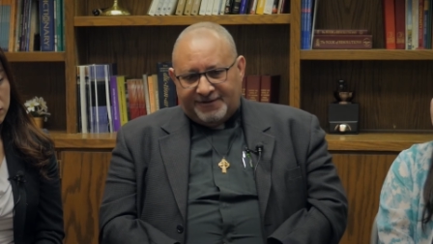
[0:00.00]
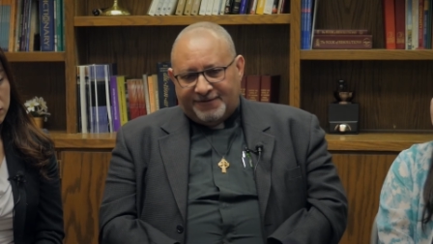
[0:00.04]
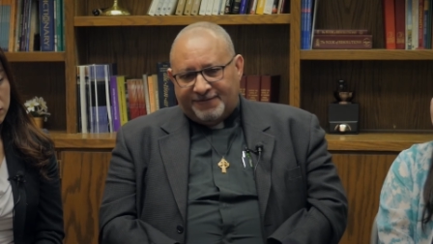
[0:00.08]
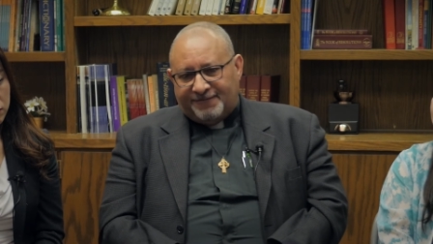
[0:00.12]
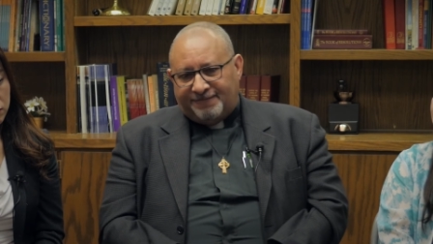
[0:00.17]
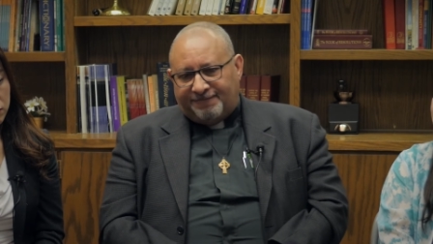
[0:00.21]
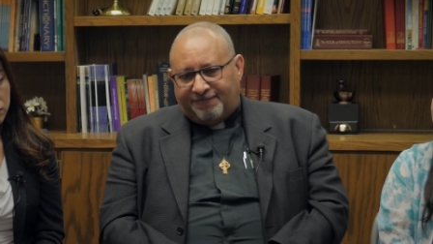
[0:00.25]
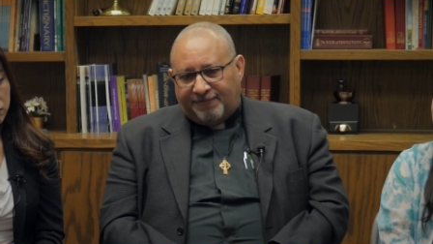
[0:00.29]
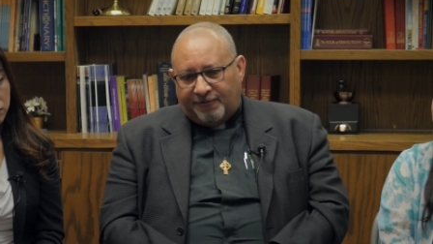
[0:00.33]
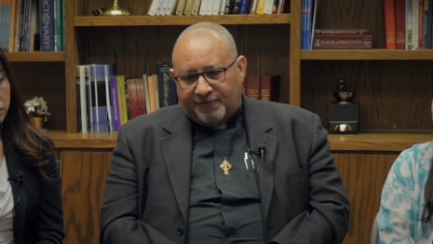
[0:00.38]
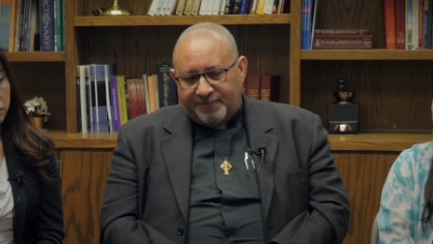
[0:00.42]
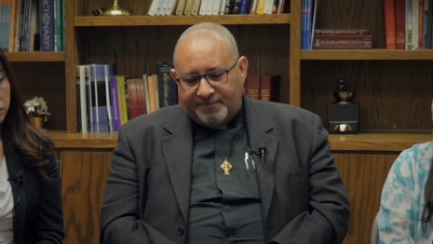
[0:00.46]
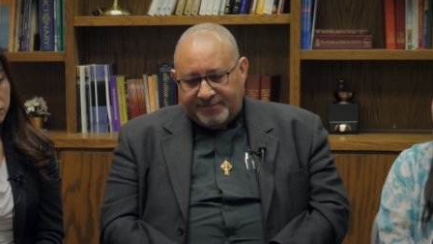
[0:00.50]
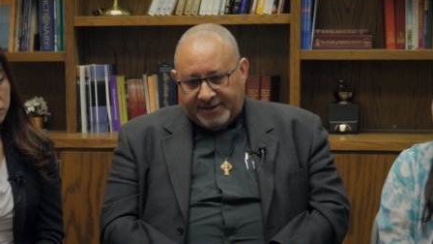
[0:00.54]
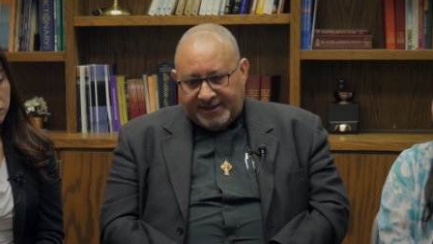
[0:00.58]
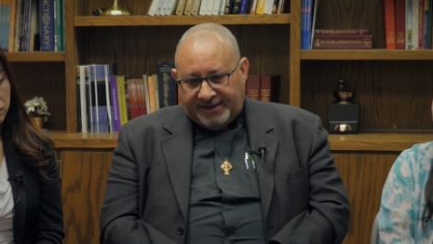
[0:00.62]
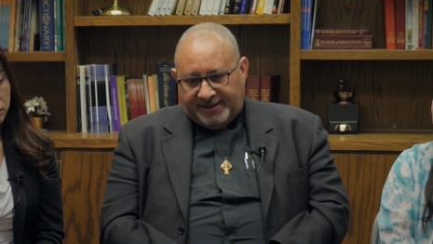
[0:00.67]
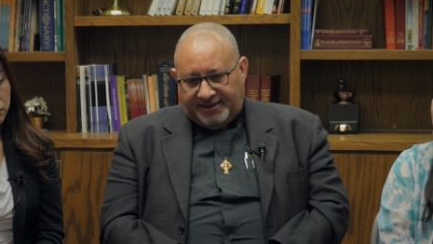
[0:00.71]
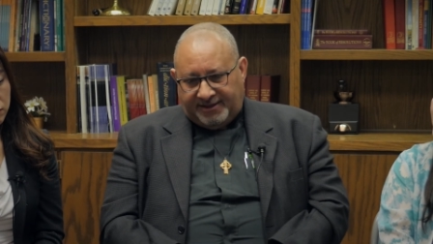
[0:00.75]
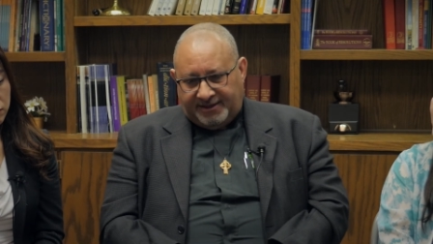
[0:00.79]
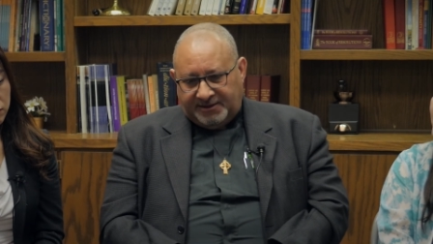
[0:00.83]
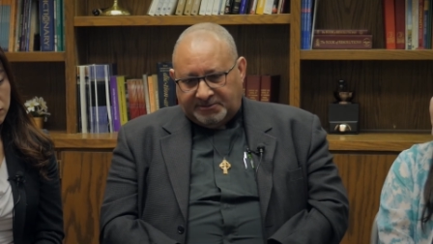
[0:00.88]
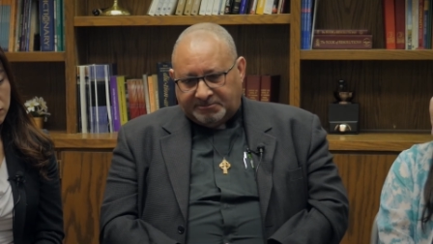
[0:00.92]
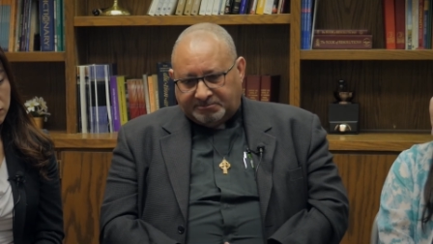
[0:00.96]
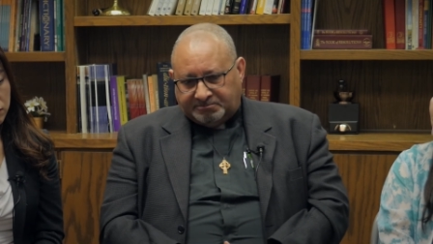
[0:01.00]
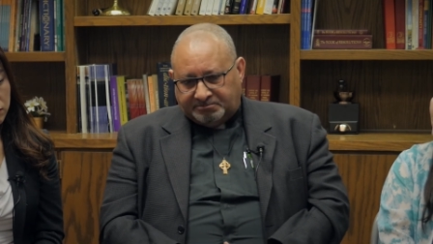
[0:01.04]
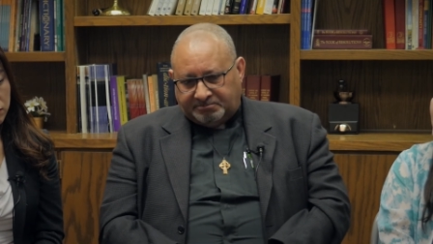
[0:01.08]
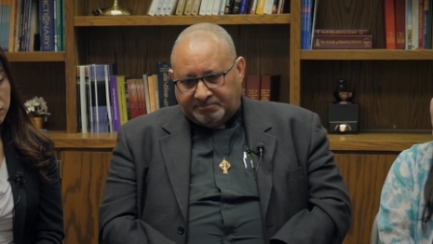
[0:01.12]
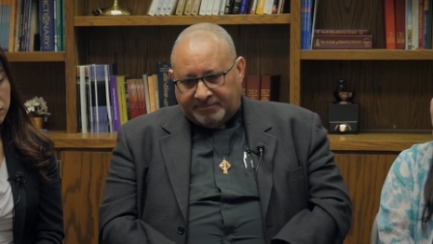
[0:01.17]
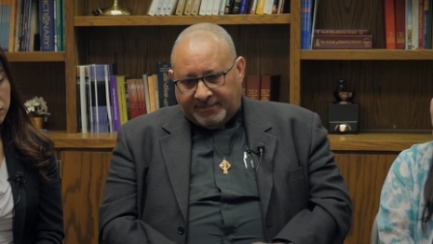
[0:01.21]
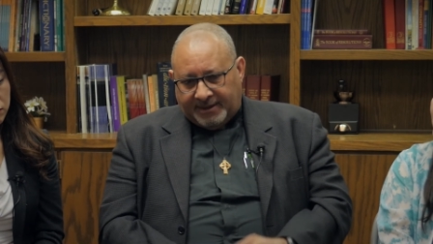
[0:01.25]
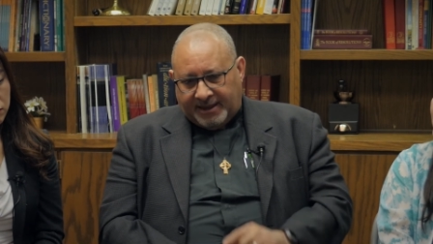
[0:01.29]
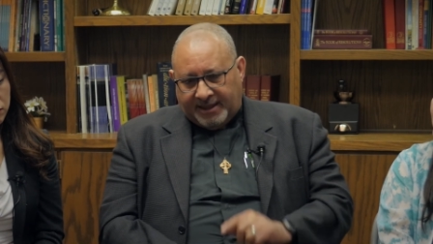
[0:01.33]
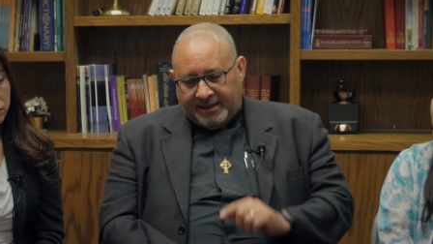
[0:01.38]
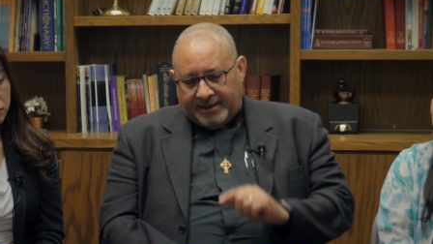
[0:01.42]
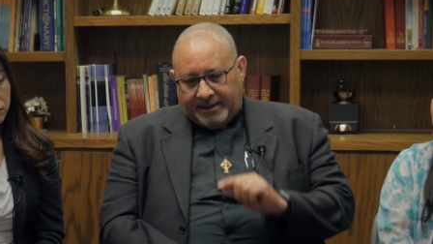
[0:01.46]
for me,
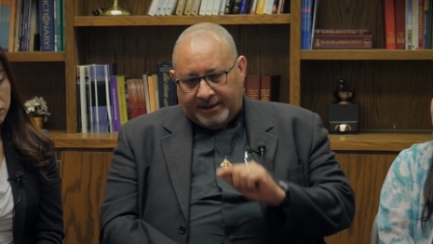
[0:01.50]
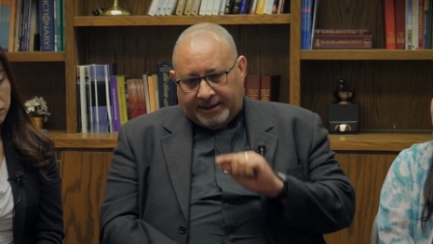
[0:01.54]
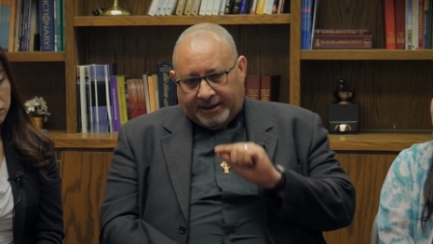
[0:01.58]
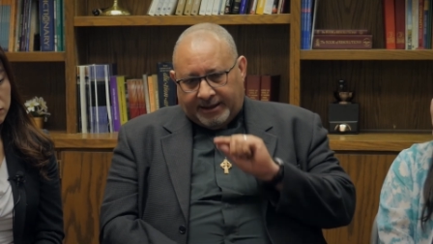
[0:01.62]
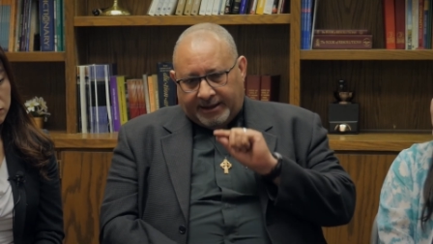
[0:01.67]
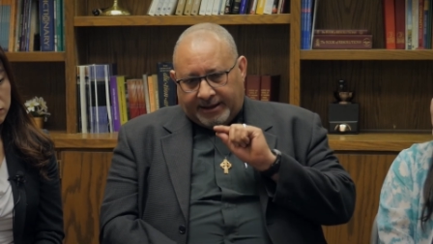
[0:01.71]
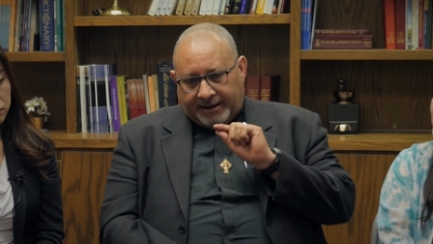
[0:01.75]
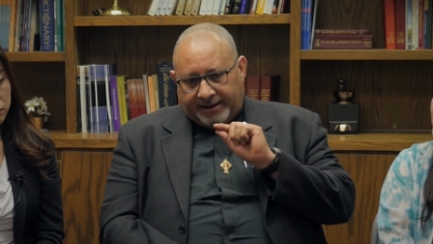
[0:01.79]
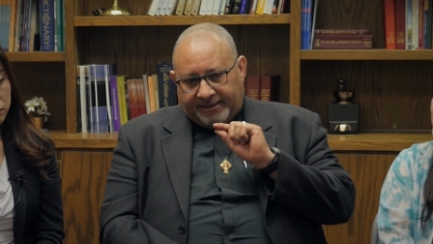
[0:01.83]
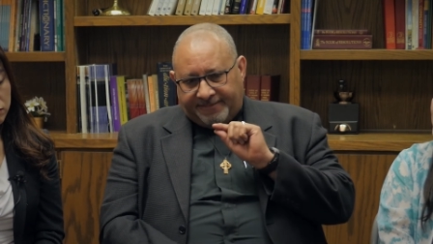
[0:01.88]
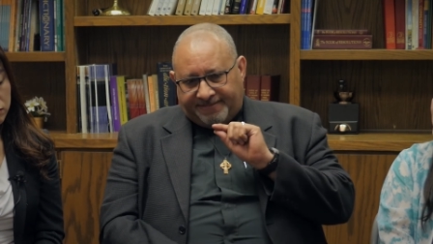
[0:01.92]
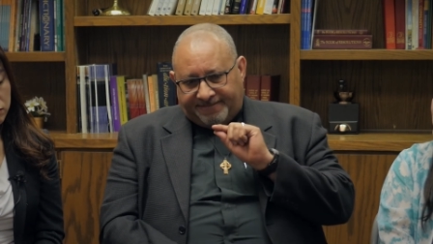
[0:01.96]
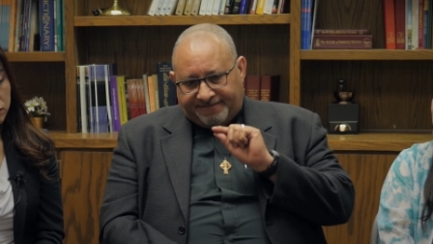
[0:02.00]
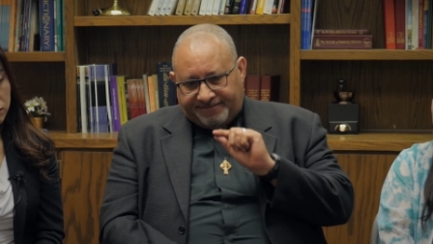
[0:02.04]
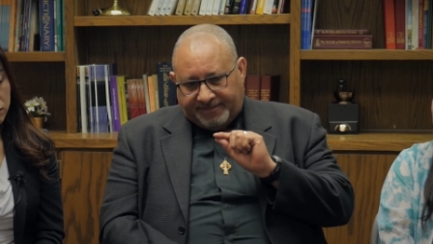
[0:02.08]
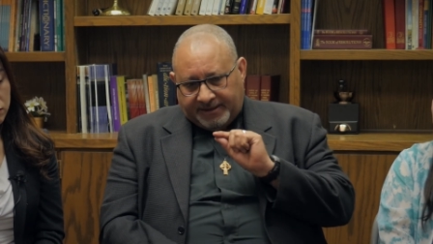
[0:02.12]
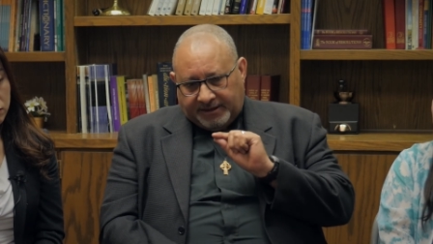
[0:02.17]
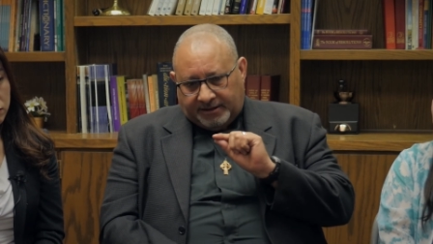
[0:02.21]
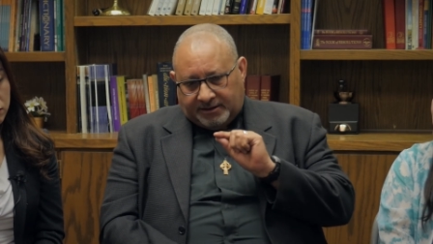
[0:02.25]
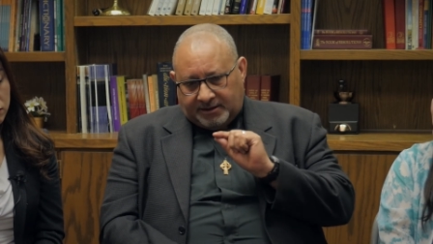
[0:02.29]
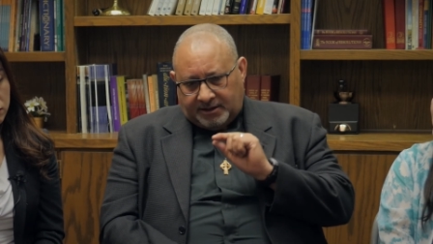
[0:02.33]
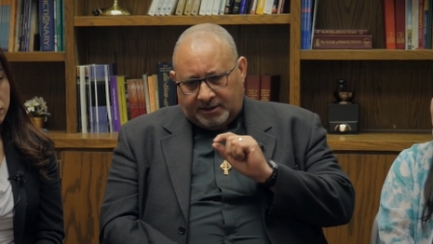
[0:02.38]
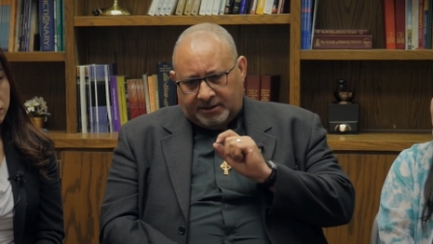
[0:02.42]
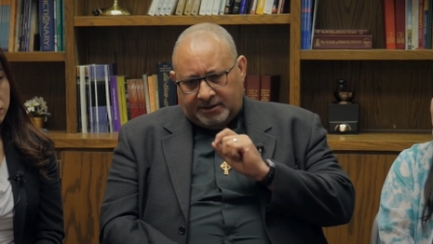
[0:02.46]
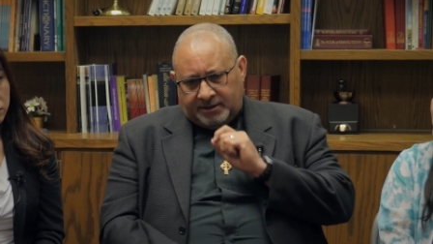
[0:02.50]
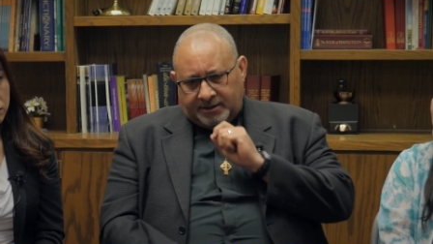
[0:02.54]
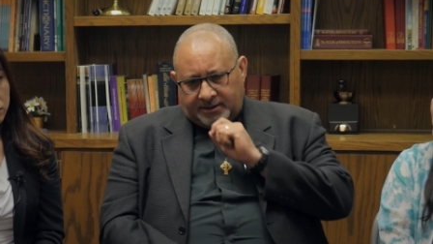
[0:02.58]
I think